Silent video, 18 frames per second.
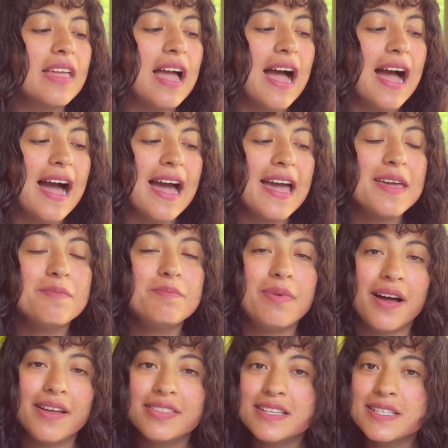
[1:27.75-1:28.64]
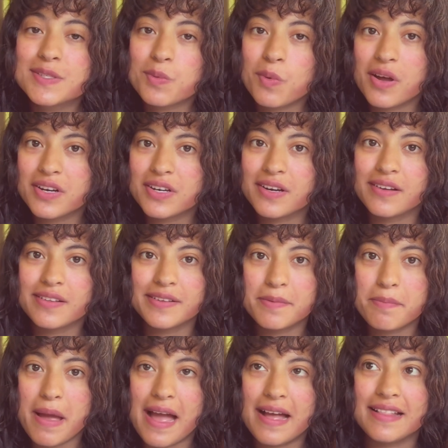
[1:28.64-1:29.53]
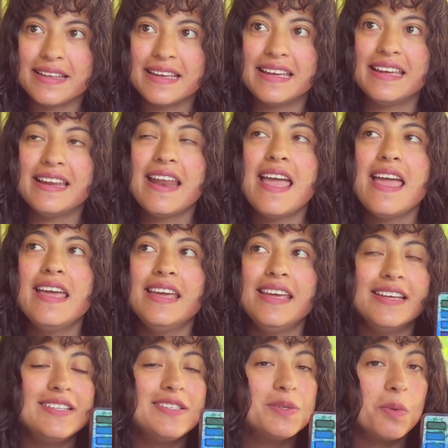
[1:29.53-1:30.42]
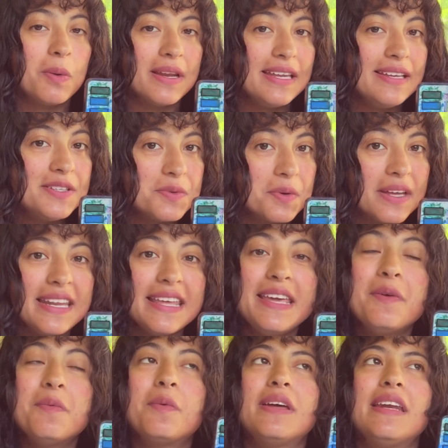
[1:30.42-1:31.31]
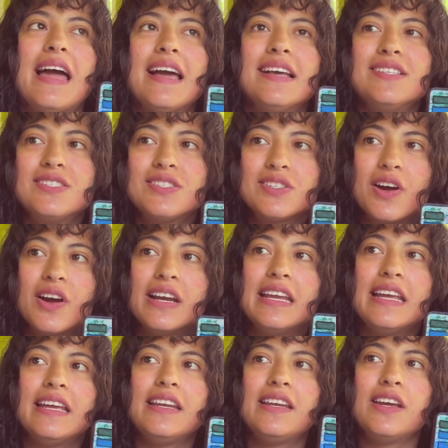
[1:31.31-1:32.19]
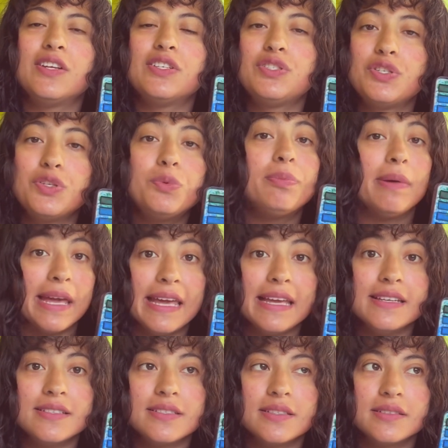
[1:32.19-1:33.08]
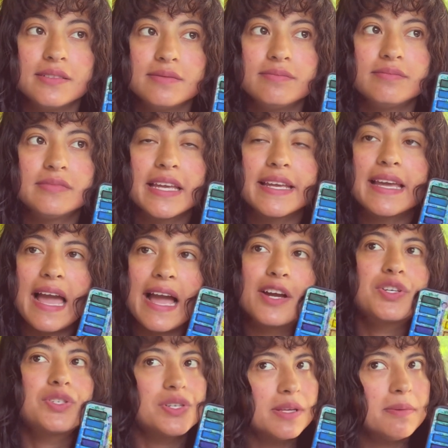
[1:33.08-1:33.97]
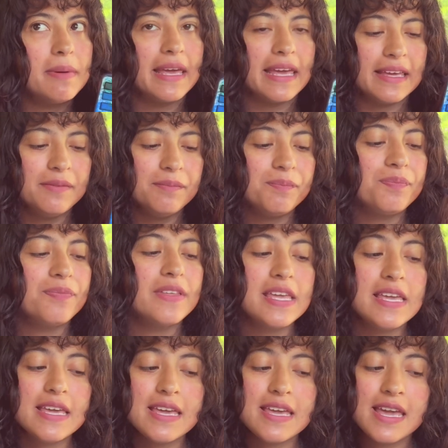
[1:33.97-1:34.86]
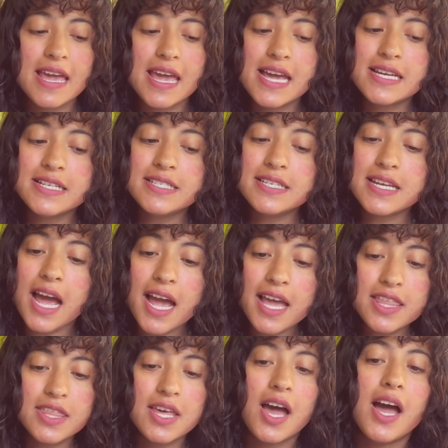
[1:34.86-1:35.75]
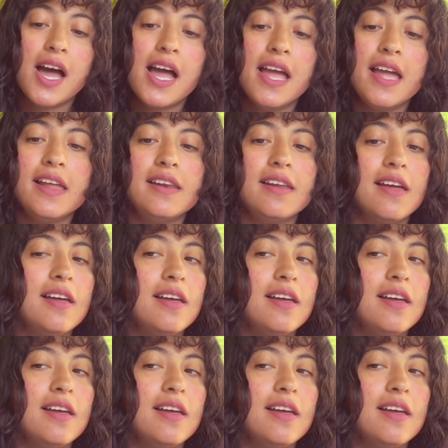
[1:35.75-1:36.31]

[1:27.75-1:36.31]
I bought this watercolor palette in 2020 when I started to paint, like actually paint, and I thought